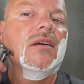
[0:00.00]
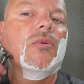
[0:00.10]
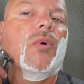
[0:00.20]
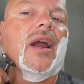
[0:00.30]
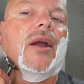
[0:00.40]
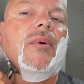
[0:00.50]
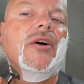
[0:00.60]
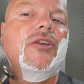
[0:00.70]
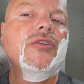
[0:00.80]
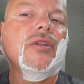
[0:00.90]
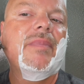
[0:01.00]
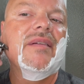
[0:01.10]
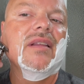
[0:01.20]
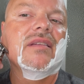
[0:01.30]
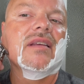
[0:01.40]
Where I will use the
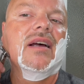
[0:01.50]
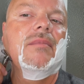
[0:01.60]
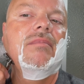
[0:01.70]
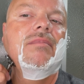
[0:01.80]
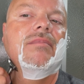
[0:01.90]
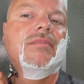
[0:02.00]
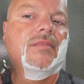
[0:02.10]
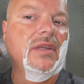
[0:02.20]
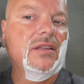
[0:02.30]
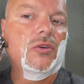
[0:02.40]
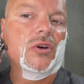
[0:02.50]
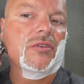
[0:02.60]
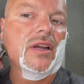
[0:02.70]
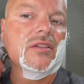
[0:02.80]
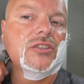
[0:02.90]
pivot some is going
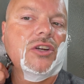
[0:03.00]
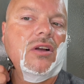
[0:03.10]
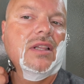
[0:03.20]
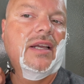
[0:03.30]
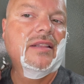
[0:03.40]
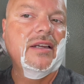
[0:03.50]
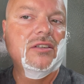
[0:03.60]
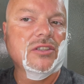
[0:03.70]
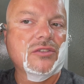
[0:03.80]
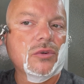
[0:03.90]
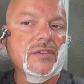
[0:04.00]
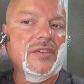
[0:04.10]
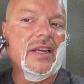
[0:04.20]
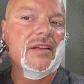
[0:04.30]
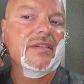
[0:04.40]
around the jawline there, just sort of
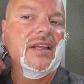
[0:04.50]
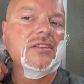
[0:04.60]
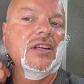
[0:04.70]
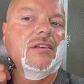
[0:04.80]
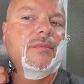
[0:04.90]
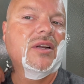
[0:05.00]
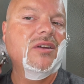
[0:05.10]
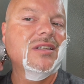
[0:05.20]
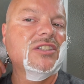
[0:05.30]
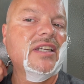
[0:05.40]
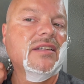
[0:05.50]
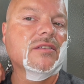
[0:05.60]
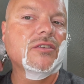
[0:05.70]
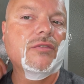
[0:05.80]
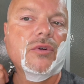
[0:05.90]
take advantage of it. But on the cheeks
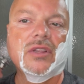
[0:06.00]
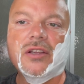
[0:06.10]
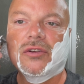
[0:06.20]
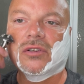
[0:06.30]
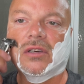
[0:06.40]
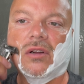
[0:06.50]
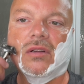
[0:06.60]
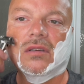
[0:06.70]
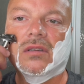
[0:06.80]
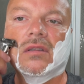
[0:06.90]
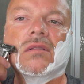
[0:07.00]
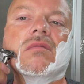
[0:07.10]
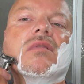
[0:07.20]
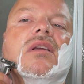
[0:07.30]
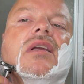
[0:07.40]
and so forth, I usually don't
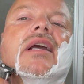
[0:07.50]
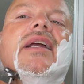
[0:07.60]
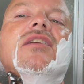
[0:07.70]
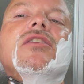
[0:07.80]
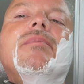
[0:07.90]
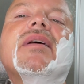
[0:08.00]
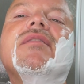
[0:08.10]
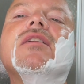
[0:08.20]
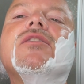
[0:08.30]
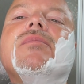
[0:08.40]
engage the pivot too